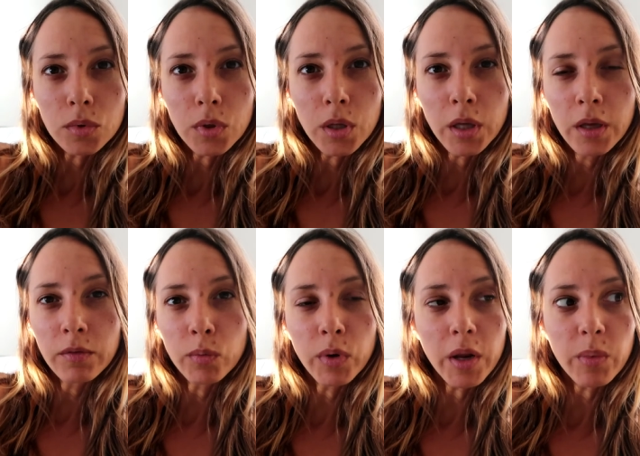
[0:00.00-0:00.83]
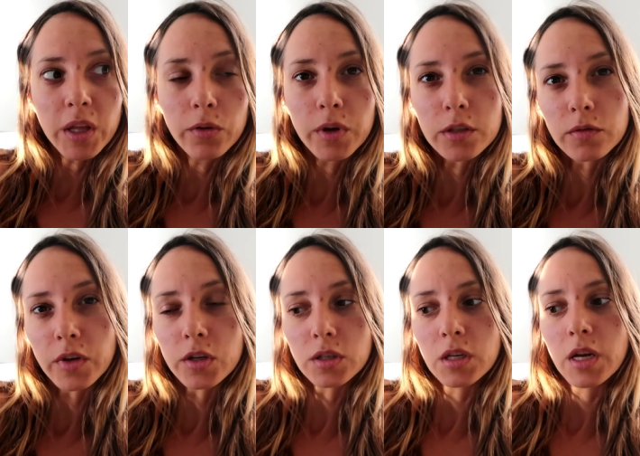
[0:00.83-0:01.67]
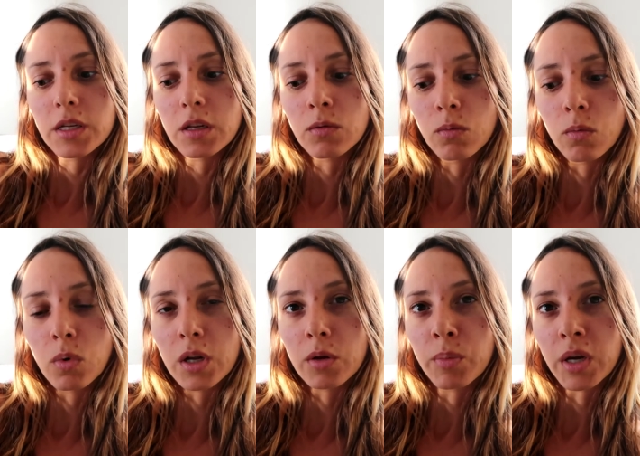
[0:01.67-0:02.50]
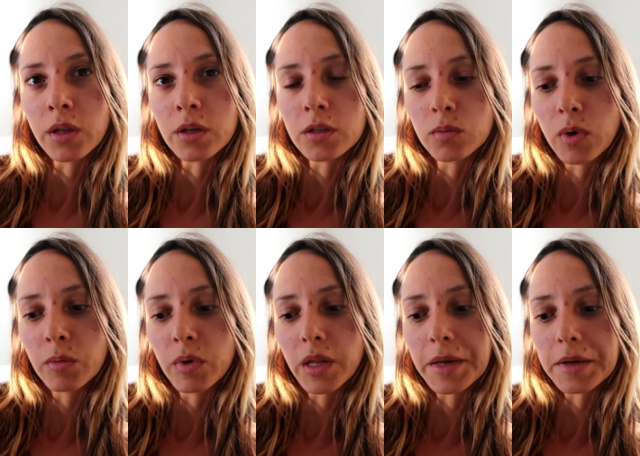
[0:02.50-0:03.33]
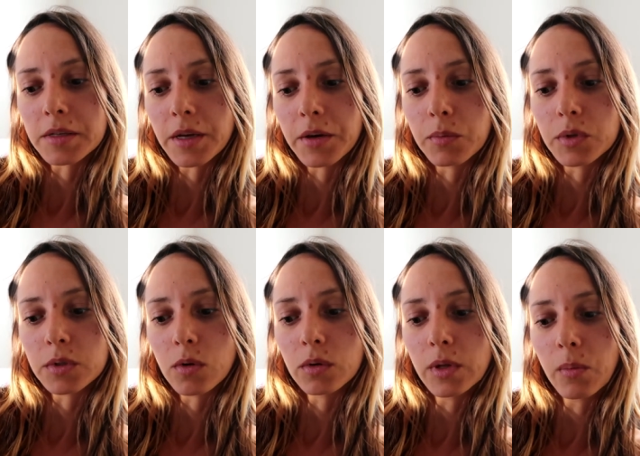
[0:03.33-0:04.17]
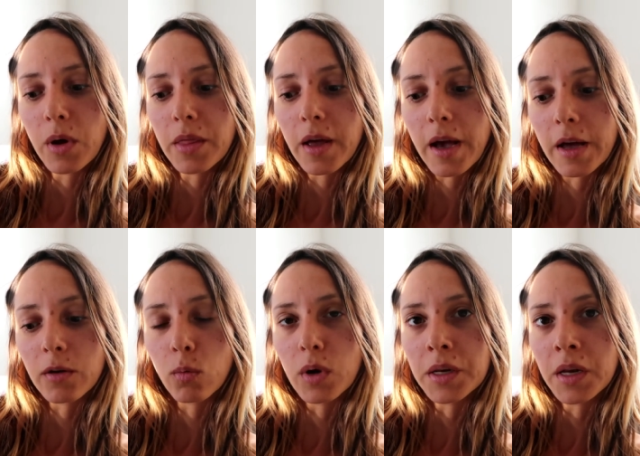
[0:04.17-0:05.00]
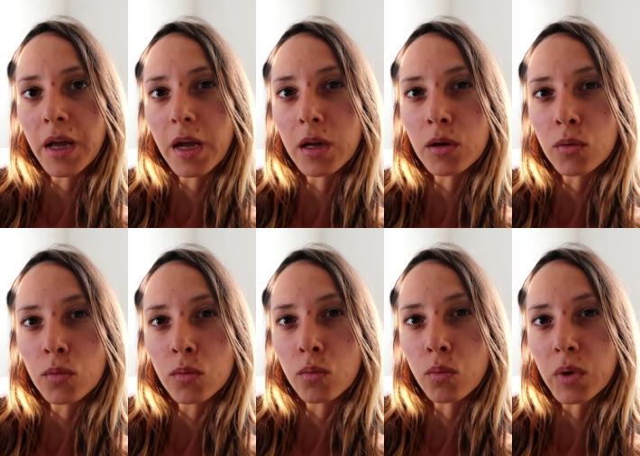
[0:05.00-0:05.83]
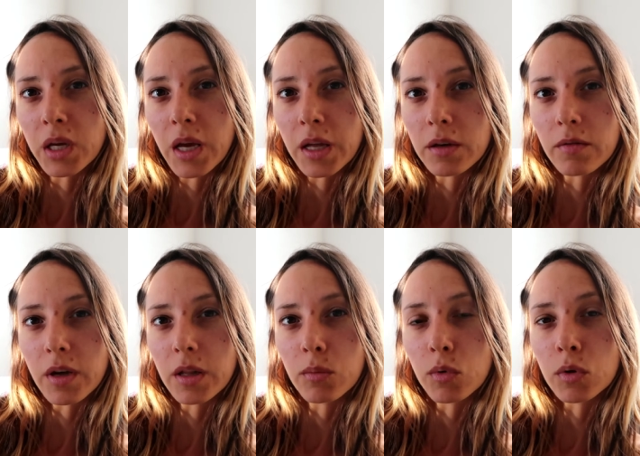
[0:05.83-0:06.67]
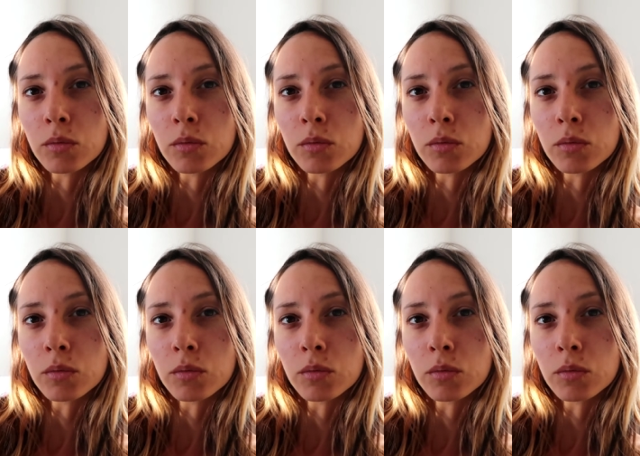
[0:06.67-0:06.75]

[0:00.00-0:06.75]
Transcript: Even when I made the reservation, I didn't want to pick this one, but like I said, it was the only one that had a one-day weekend available.